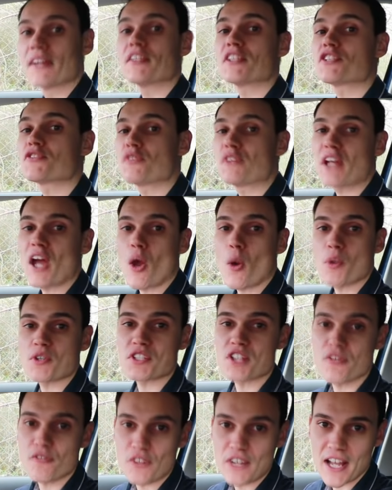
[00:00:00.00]
This video
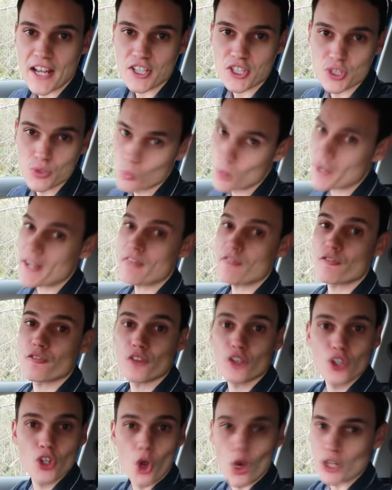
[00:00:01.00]
is an affiliation
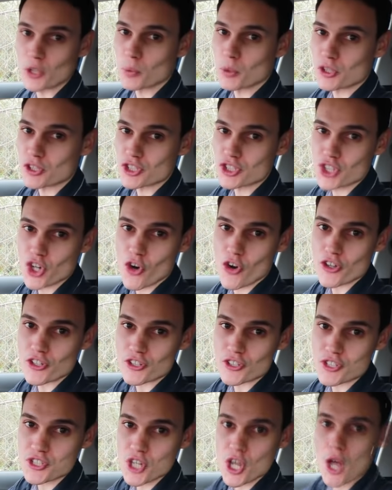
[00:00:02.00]
with Collingwood
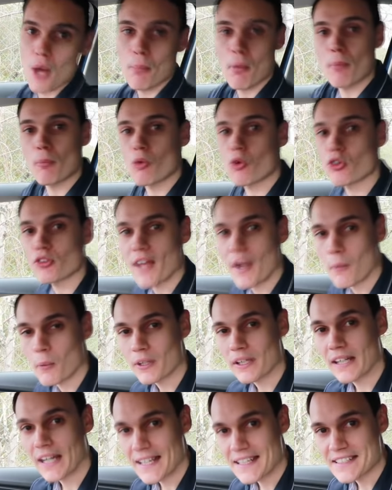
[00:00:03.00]
Insurance, but more on that
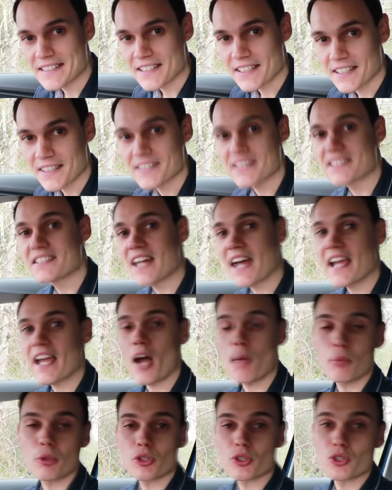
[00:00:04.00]
one later.
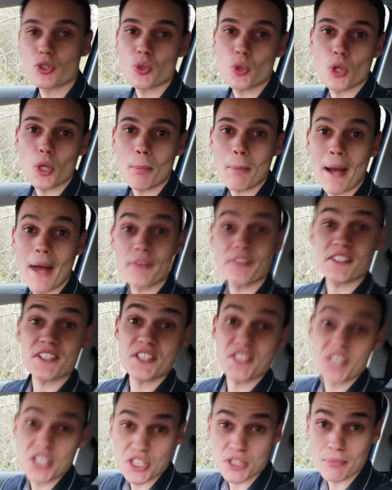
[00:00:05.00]
Today I'm going to talk about
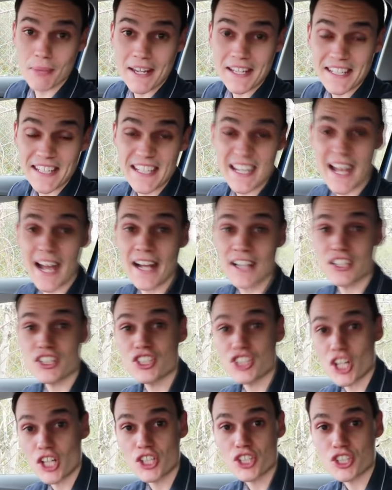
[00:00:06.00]
decision making
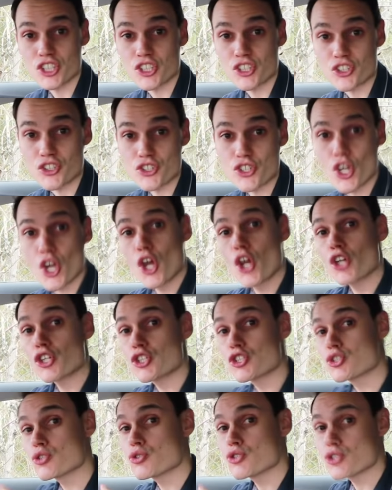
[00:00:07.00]
at junctions.
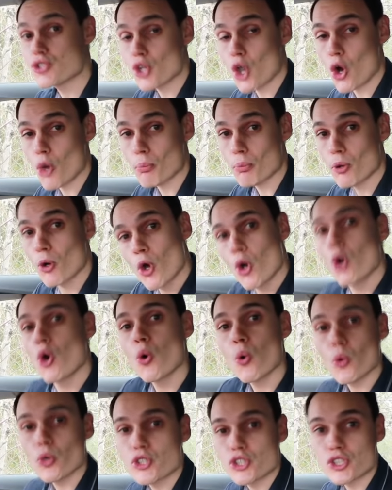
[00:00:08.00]
Should you stop
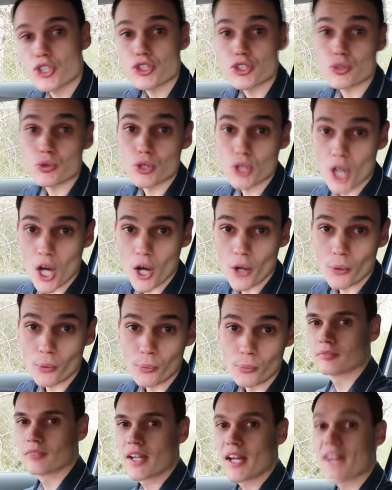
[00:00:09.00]
or should you
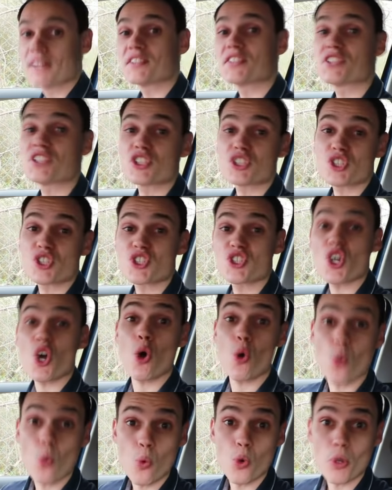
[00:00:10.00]
go? Decisions
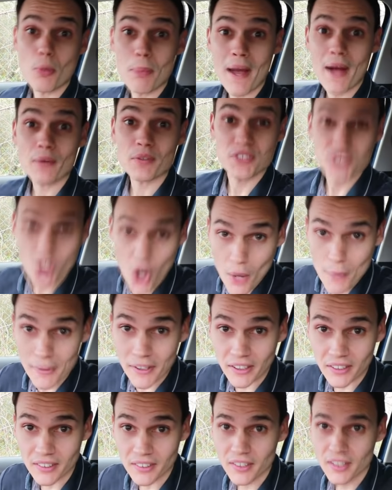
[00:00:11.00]
are all about
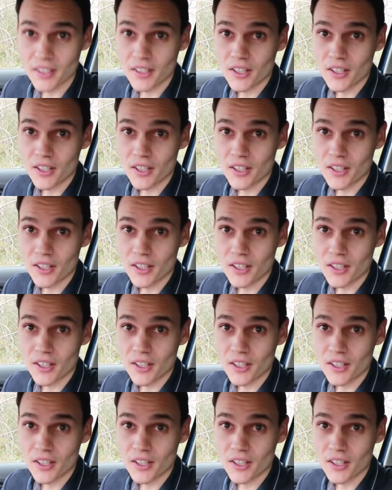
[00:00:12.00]
timing.